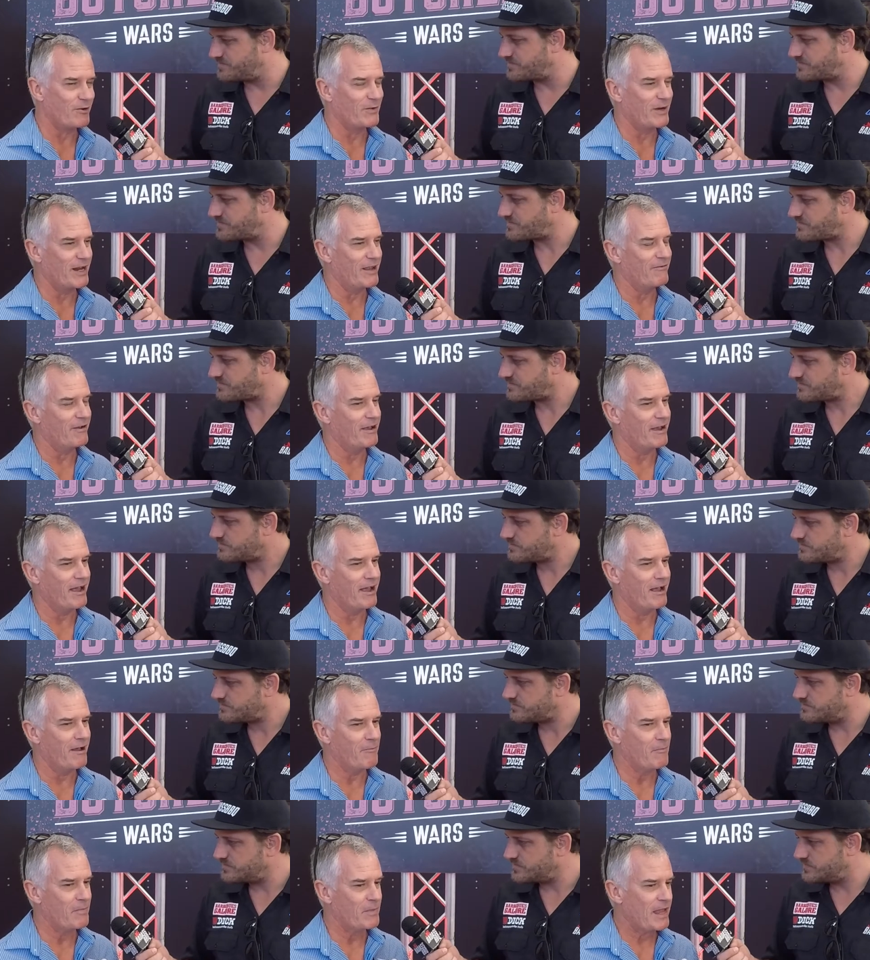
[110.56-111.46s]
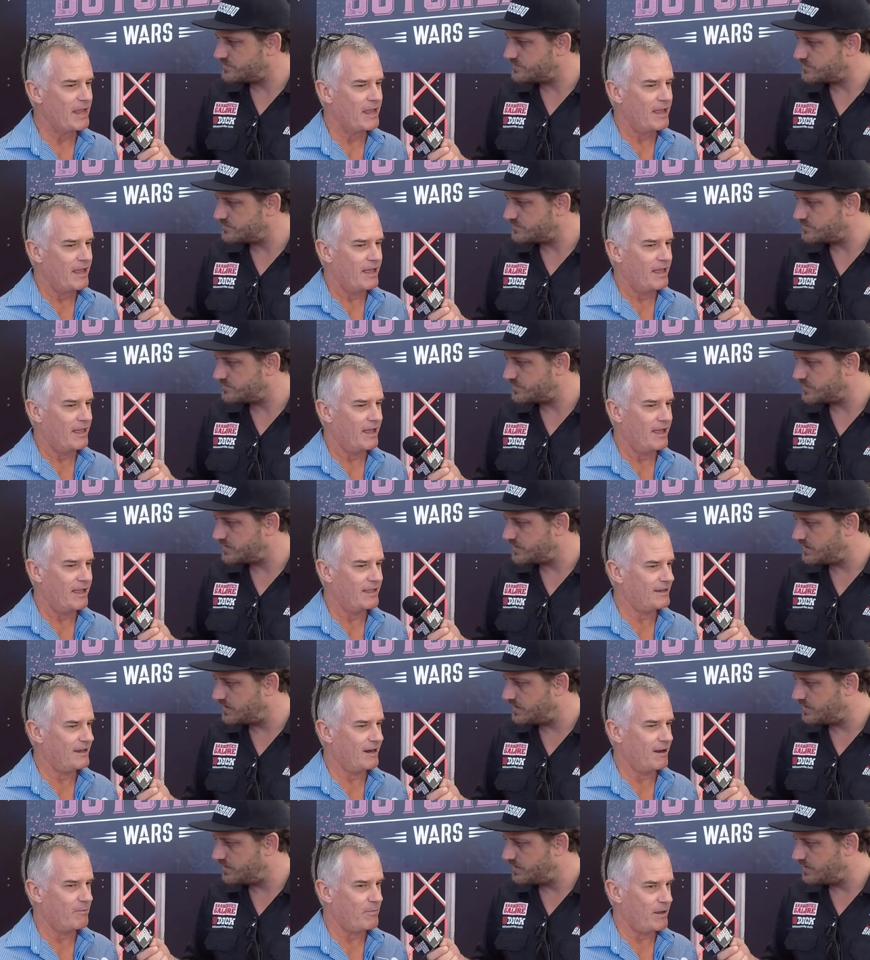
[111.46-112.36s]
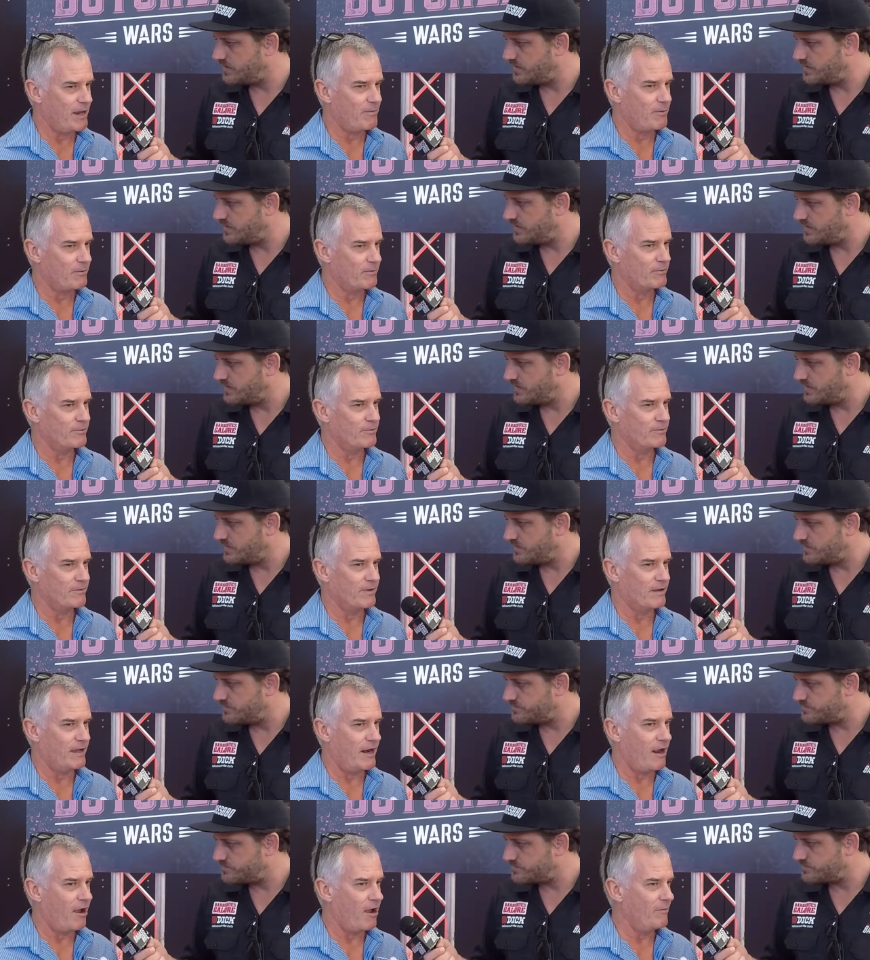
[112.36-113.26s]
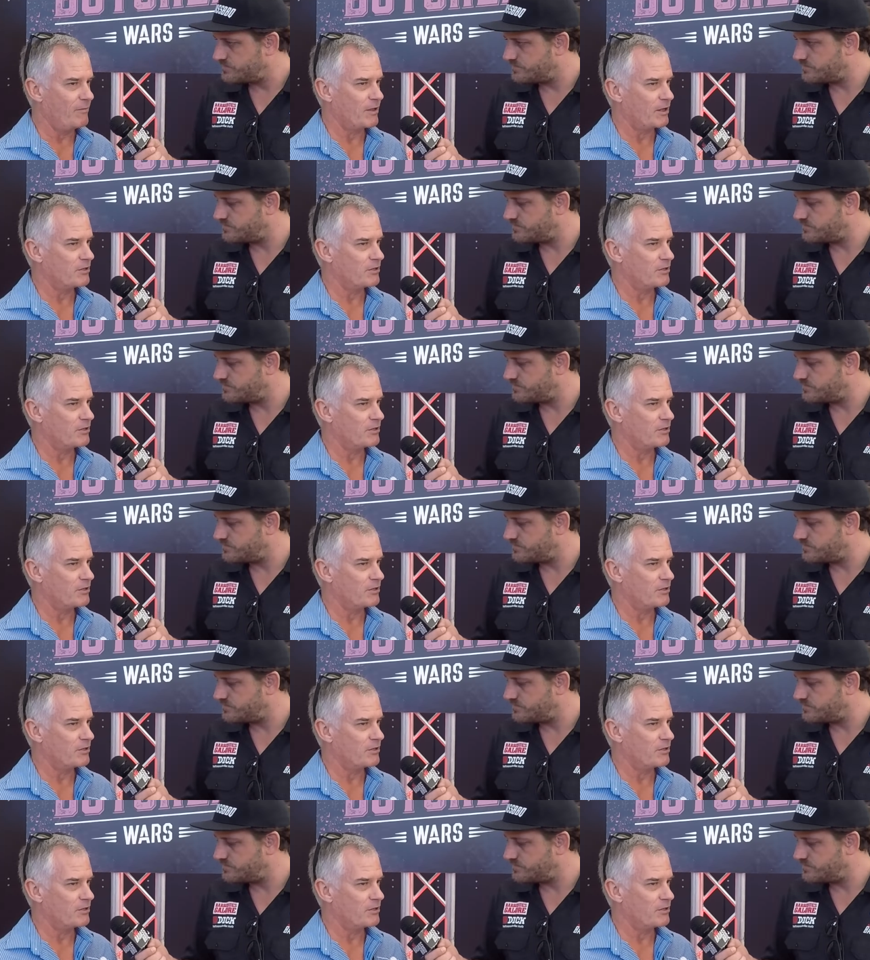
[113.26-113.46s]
Speaker 1: or whatever. Um, you know, people at home, the